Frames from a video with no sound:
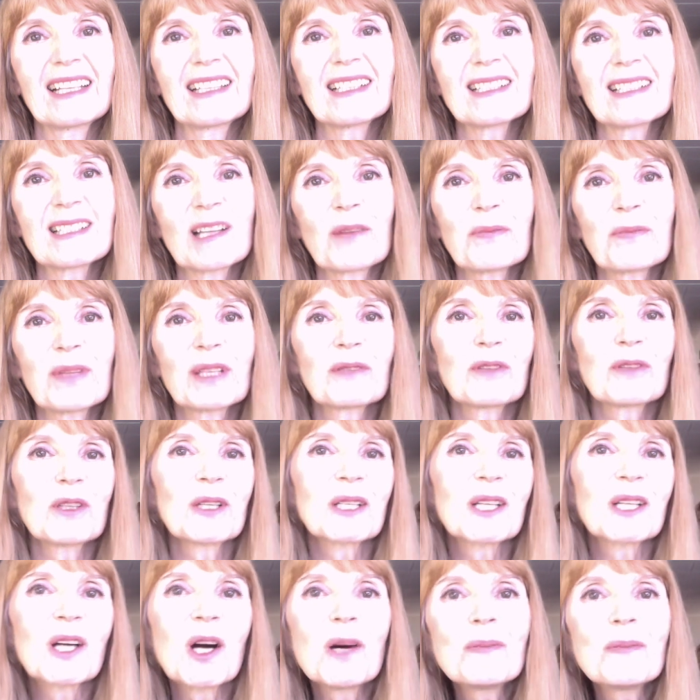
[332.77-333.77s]
There's something very
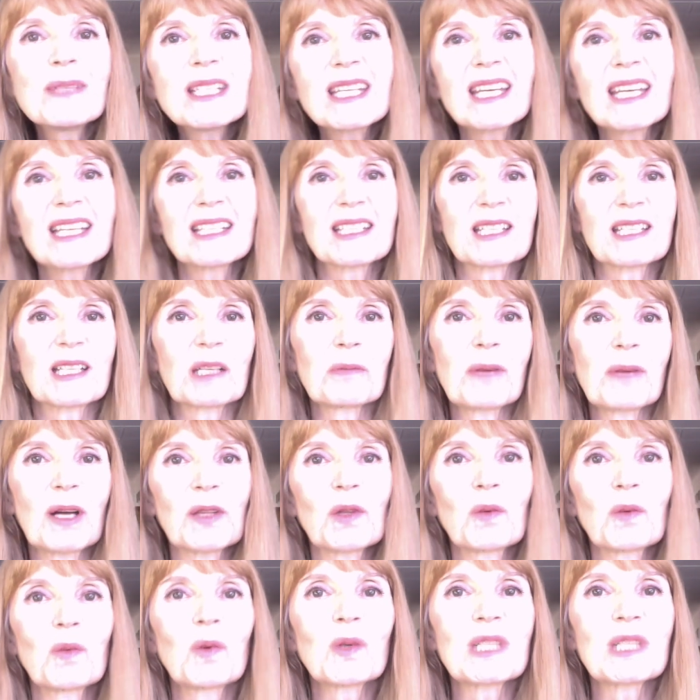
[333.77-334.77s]
accommodating
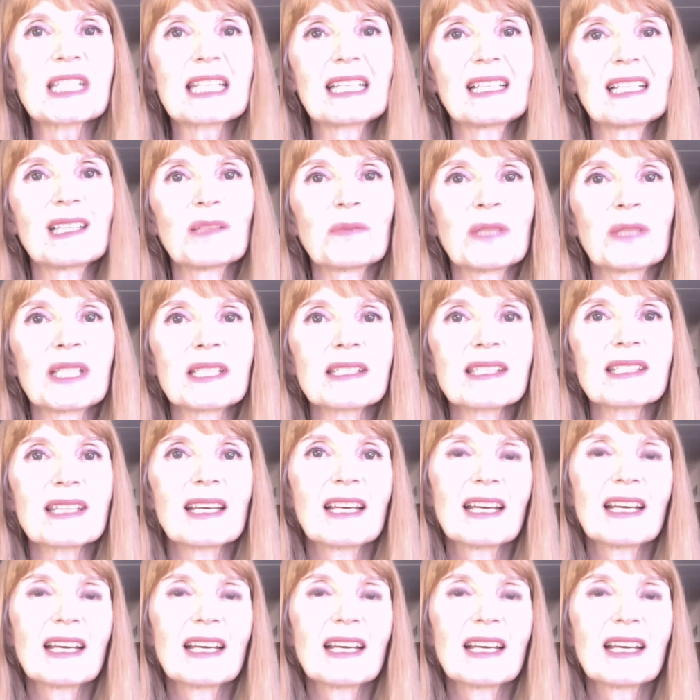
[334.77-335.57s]
about the water element.